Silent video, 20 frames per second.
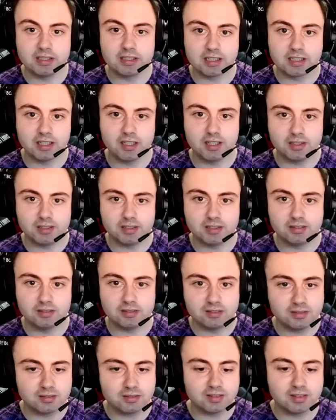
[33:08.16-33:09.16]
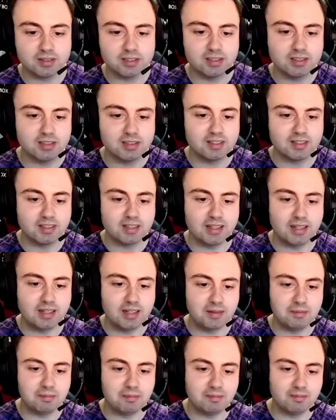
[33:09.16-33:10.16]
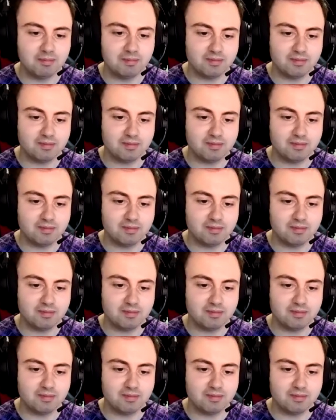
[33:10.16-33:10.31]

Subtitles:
in the garden. Um,